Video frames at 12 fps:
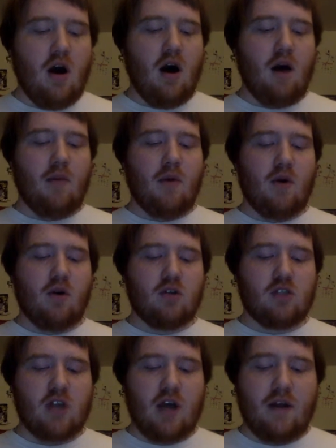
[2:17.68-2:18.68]
Um,
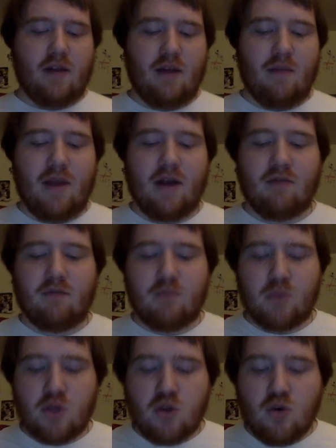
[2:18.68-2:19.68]
Ersson then made a
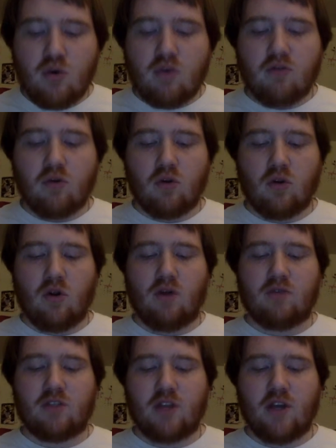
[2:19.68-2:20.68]
beautiful
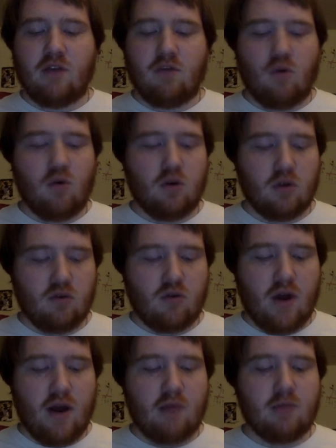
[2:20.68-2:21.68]
glove save on
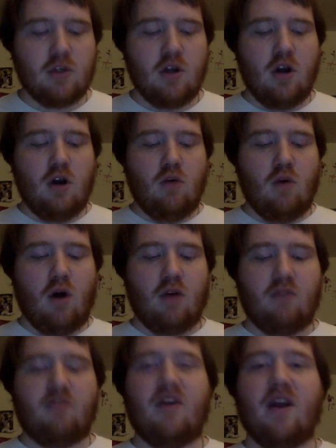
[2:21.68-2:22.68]
Krebs while
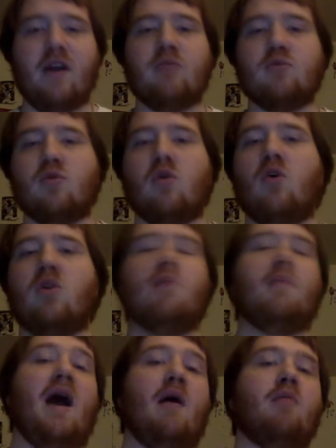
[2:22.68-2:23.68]
the Phantoms were on the
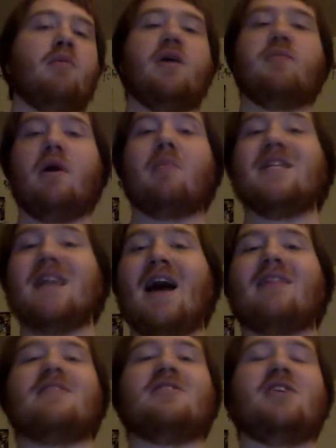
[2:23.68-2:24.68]
power play. Probably
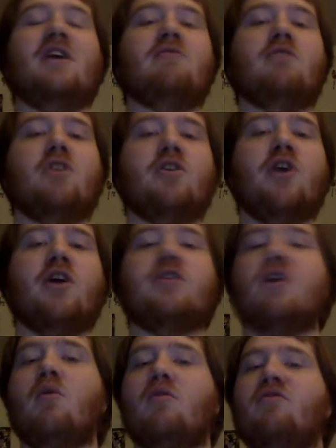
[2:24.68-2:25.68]
not the save of the night,
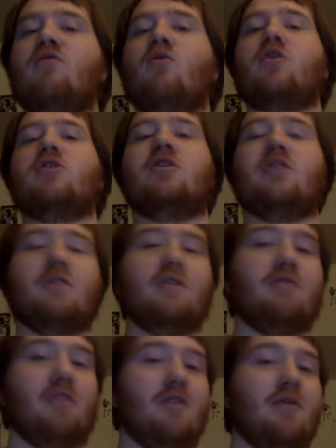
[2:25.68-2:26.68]
though, unfortunately
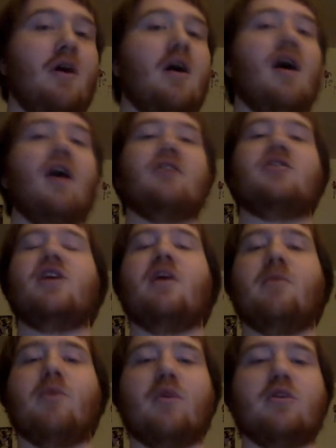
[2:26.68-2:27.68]
for uh,
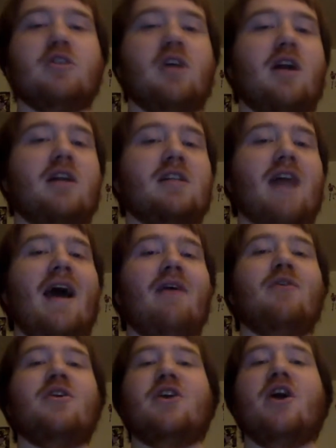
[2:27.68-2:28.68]
Samuel Ersson, as
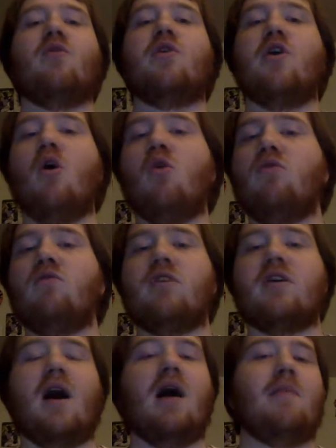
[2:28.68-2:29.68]
Aaron Dell in
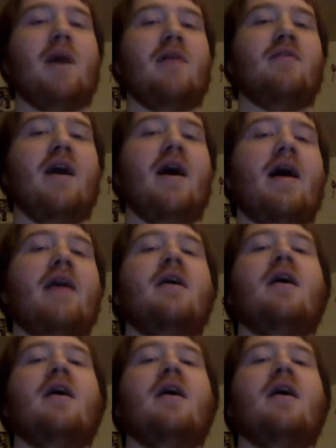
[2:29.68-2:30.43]
overtime had that,